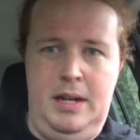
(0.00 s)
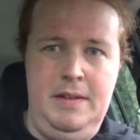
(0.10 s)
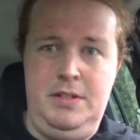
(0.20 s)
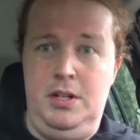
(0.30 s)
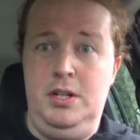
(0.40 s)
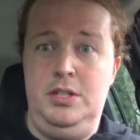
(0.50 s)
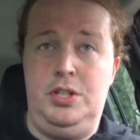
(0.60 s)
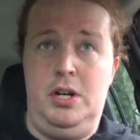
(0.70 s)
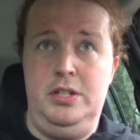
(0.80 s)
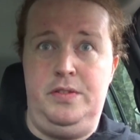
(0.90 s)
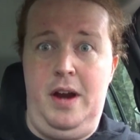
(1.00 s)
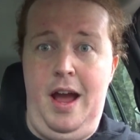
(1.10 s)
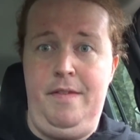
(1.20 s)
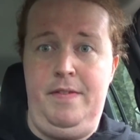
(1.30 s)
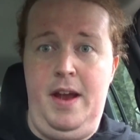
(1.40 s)
gives it a good charge for
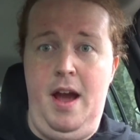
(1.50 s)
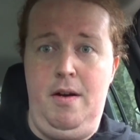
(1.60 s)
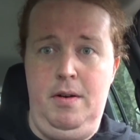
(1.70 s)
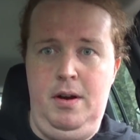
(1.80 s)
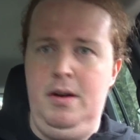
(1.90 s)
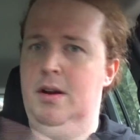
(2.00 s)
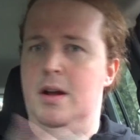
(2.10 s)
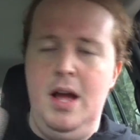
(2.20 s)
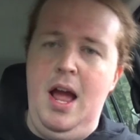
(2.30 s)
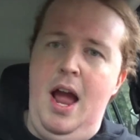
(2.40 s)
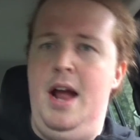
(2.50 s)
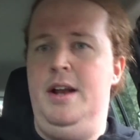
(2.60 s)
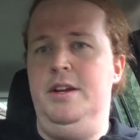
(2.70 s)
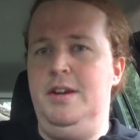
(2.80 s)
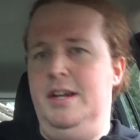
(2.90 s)
half an hour,
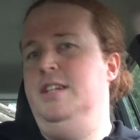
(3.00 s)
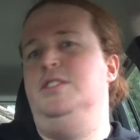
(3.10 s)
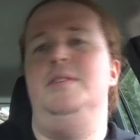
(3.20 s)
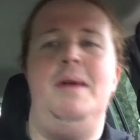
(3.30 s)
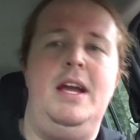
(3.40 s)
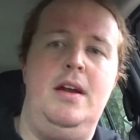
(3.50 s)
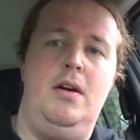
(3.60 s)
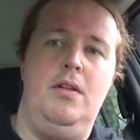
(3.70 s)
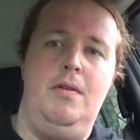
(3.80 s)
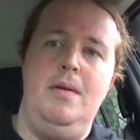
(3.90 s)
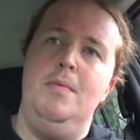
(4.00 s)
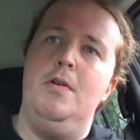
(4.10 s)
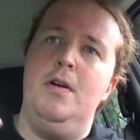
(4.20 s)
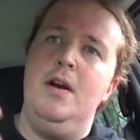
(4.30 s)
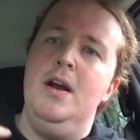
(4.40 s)
and you can usually make it all the way
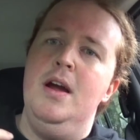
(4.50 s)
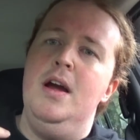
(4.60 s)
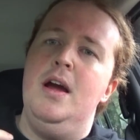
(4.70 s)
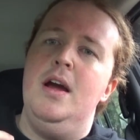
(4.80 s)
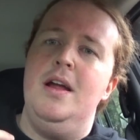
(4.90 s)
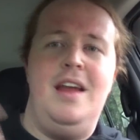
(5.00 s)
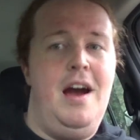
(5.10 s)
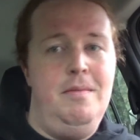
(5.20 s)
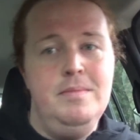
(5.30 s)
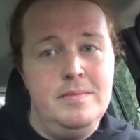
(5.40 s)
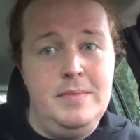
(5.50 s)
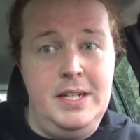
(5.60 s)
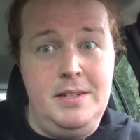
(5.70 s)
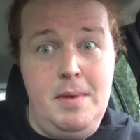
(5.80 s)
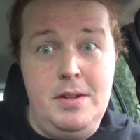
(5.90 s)
more. Now,
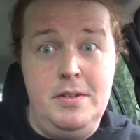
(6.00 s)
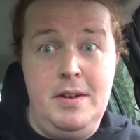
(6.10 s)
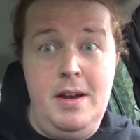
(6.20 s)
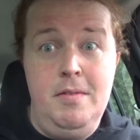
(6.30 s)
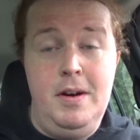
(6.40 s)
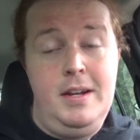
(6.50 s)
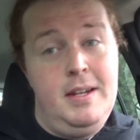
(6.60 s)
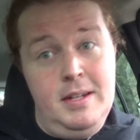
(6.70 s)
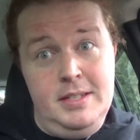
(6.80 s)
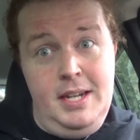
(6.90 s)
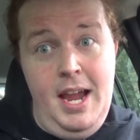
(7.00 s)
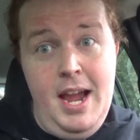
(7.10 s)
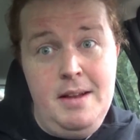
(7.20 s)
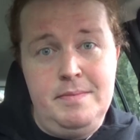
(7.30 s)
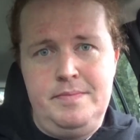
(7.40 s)
because I'm not doing any work, because I
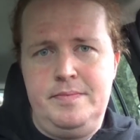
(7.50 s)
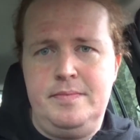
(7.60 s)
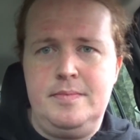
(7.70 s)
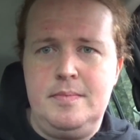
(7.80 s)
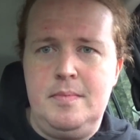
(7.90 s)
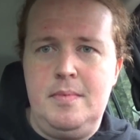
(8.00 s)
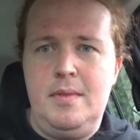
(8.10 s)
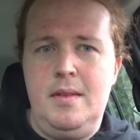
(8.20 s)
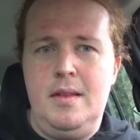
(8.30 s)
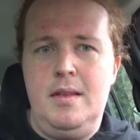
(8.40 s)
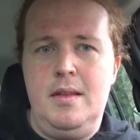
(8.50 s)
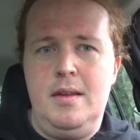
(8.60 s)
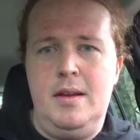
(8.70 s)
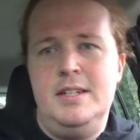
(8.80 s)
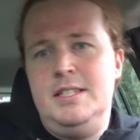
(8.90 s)
can't,
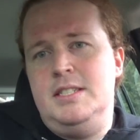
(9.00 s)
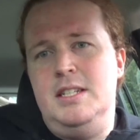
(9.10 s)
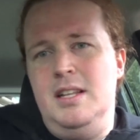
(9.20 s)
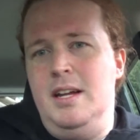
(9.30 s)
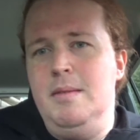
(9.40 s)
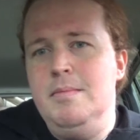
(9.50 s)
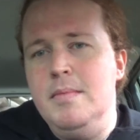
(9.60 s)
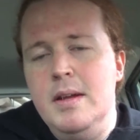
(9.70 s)
consistently,